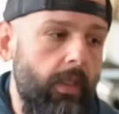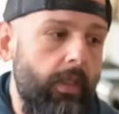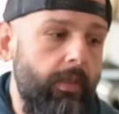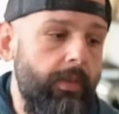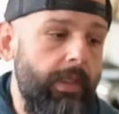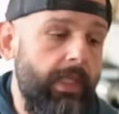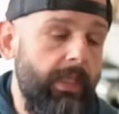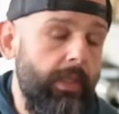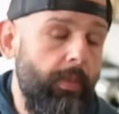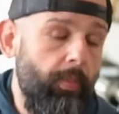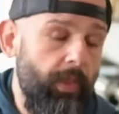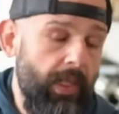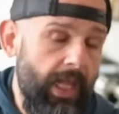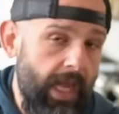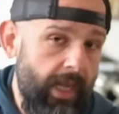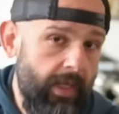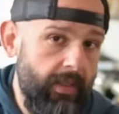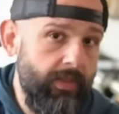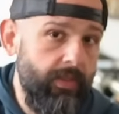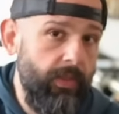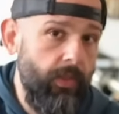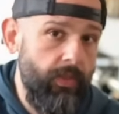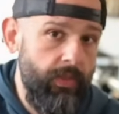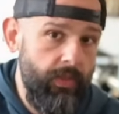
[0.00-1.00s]
that the
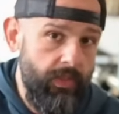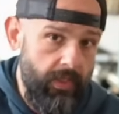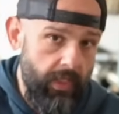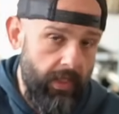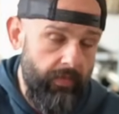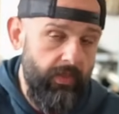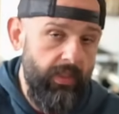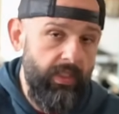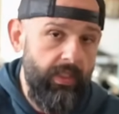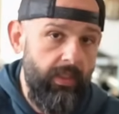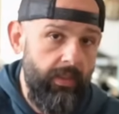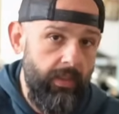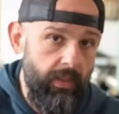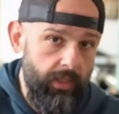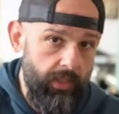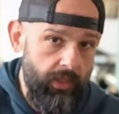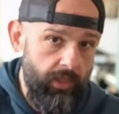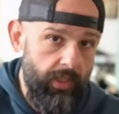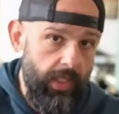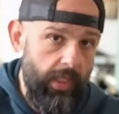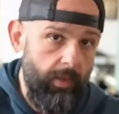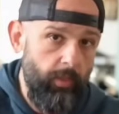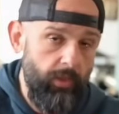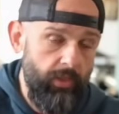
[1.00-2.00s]
Blackstone
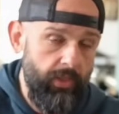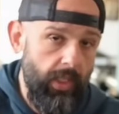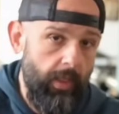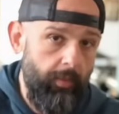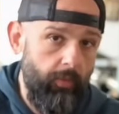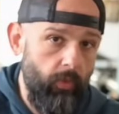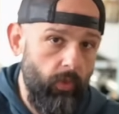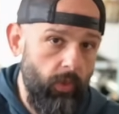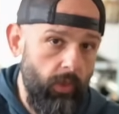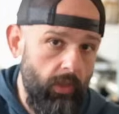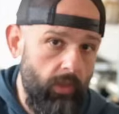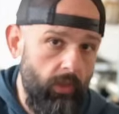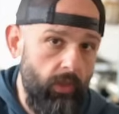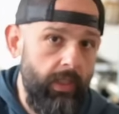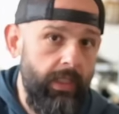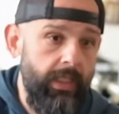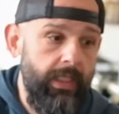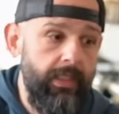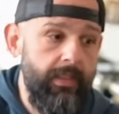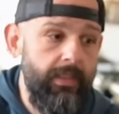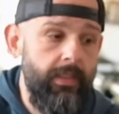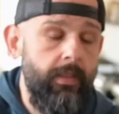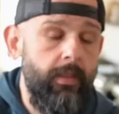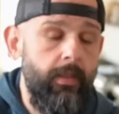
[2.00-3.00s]
17-inch tabletop griddle
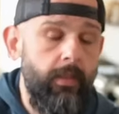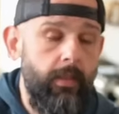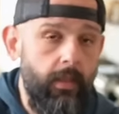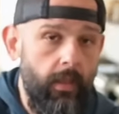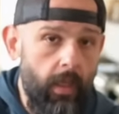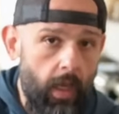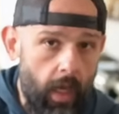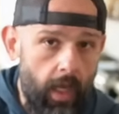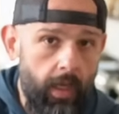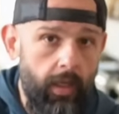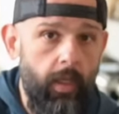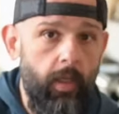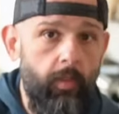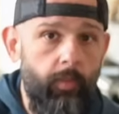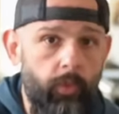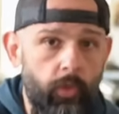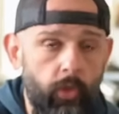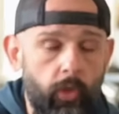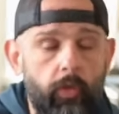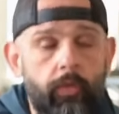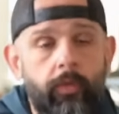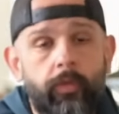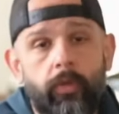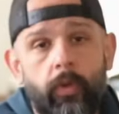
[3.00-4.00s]
is not
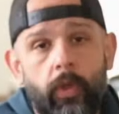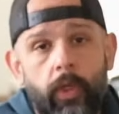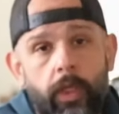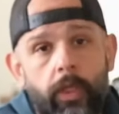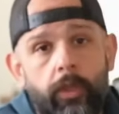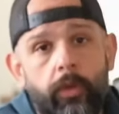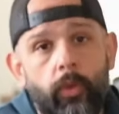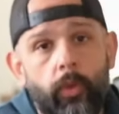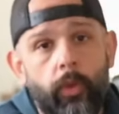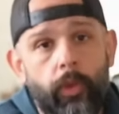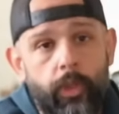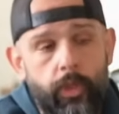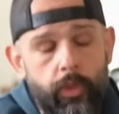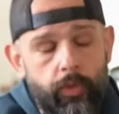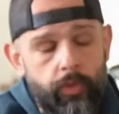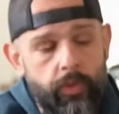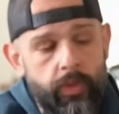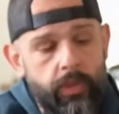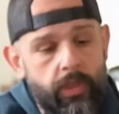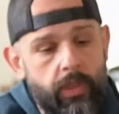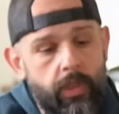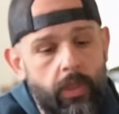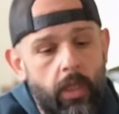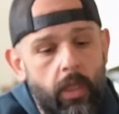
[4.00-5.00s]
approved for indoor
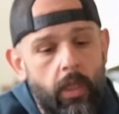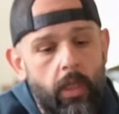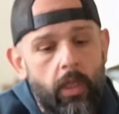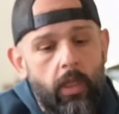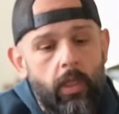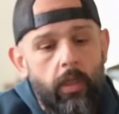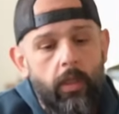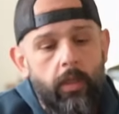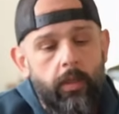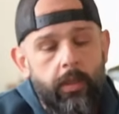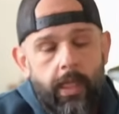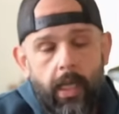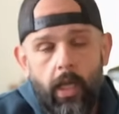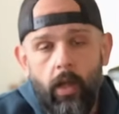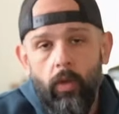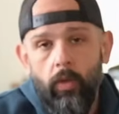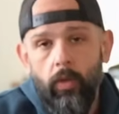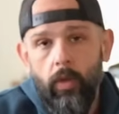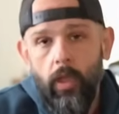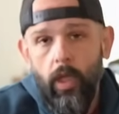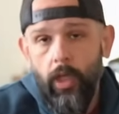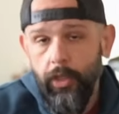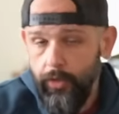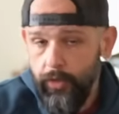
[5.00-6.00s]
use.
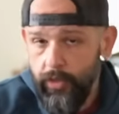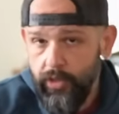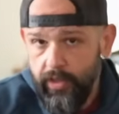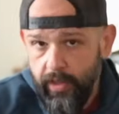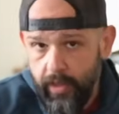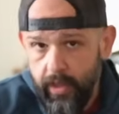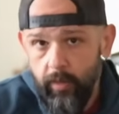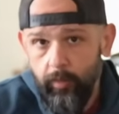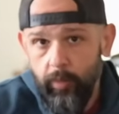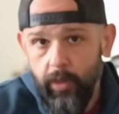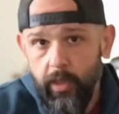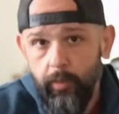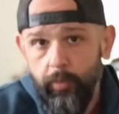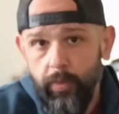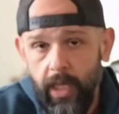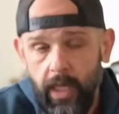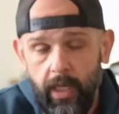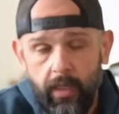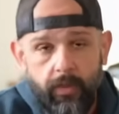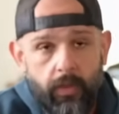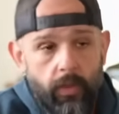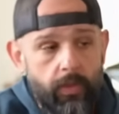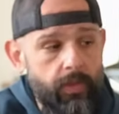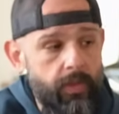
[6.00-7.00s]
Now, understandably,
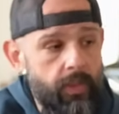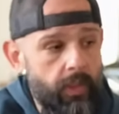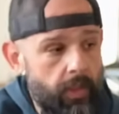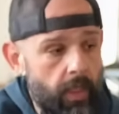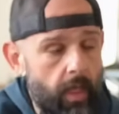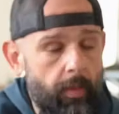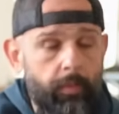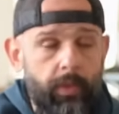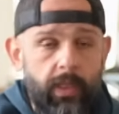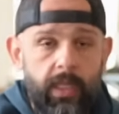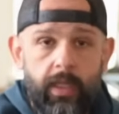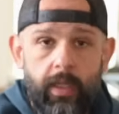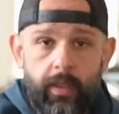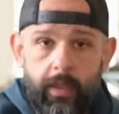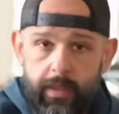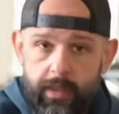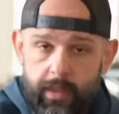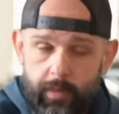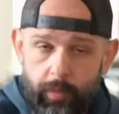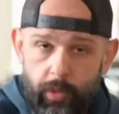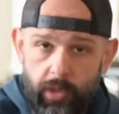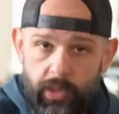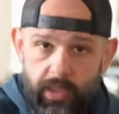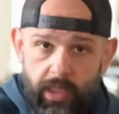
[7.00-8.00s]
Blackstone's the company that needs
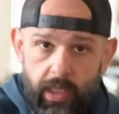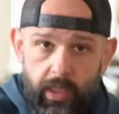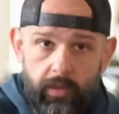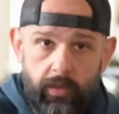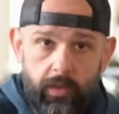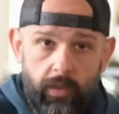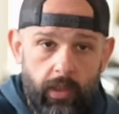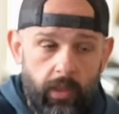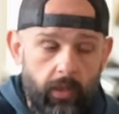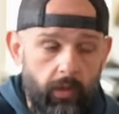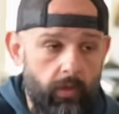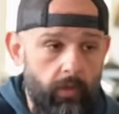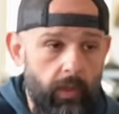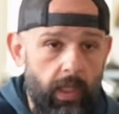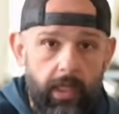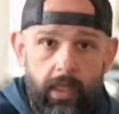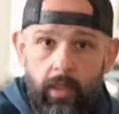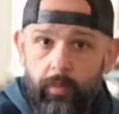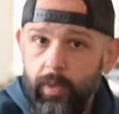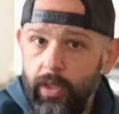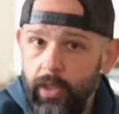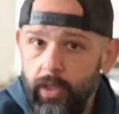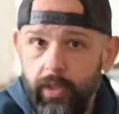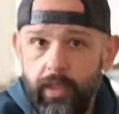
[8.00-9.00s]
to protect their
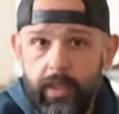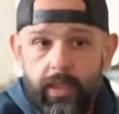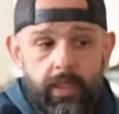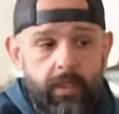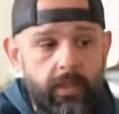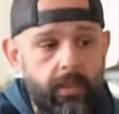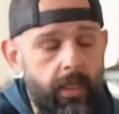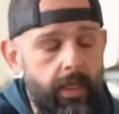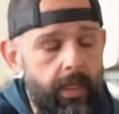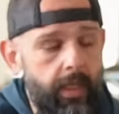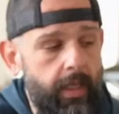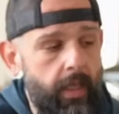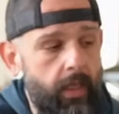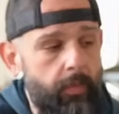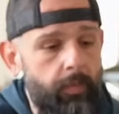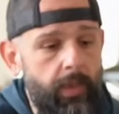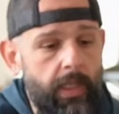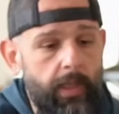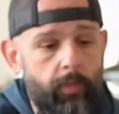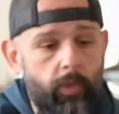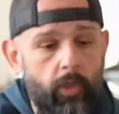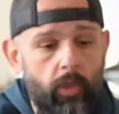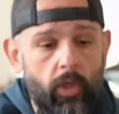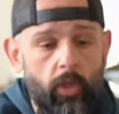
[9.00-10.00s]
liabilities, and
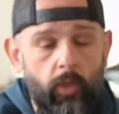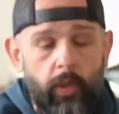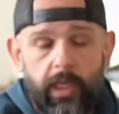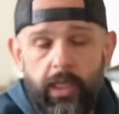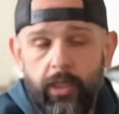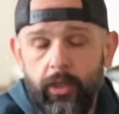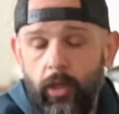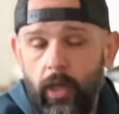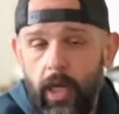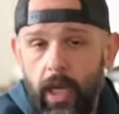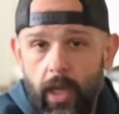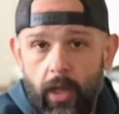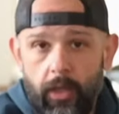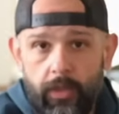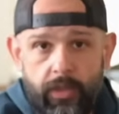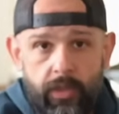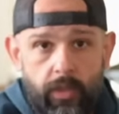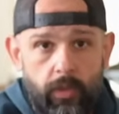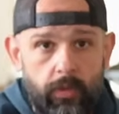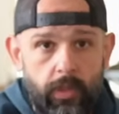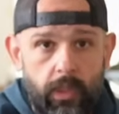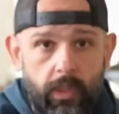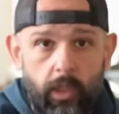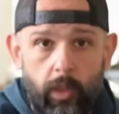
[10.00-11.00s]
people going in their house
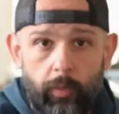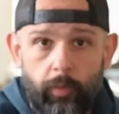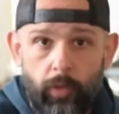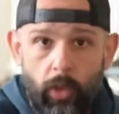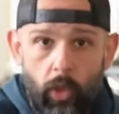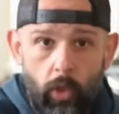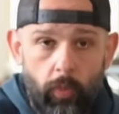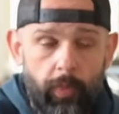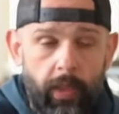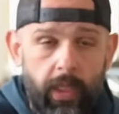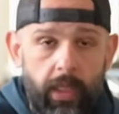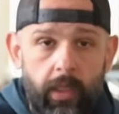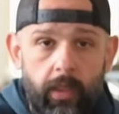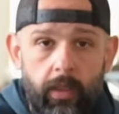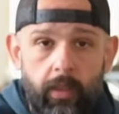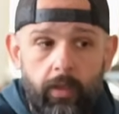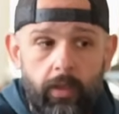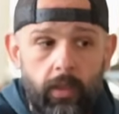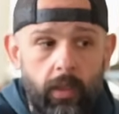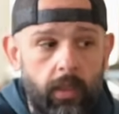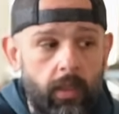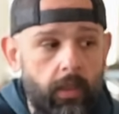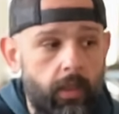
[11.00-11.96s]
using their propane